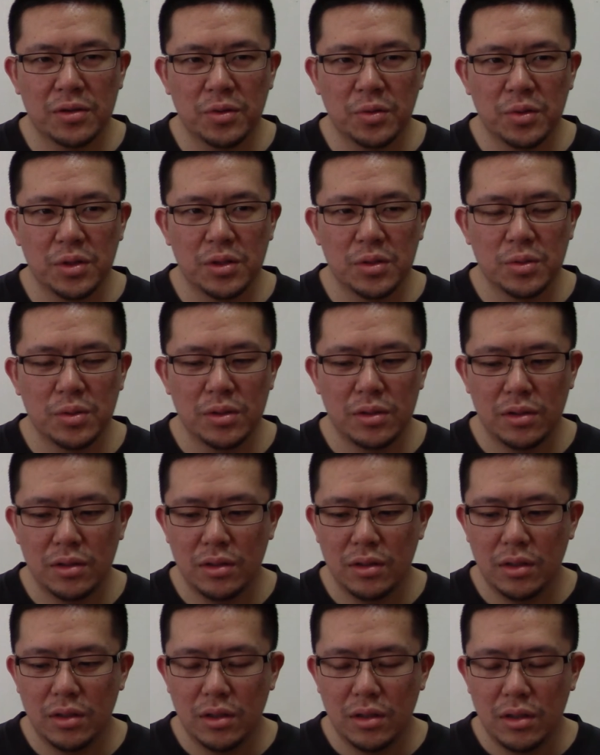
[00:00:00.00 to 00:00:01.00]
I don't know.
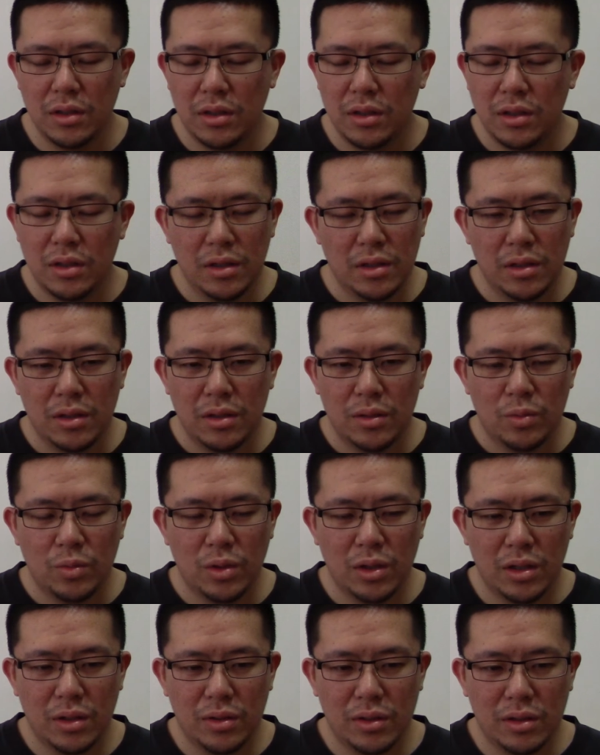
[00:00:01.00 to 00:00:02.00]

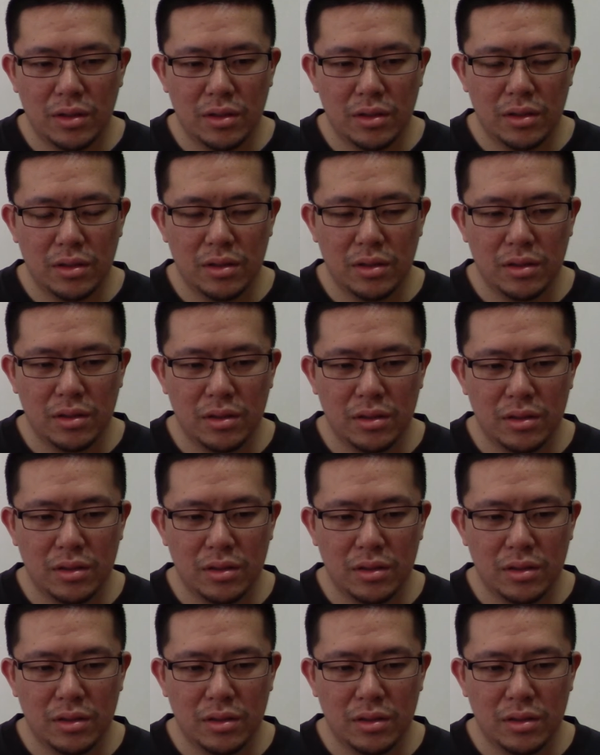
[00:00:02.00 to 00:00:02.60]
Wow. Uh,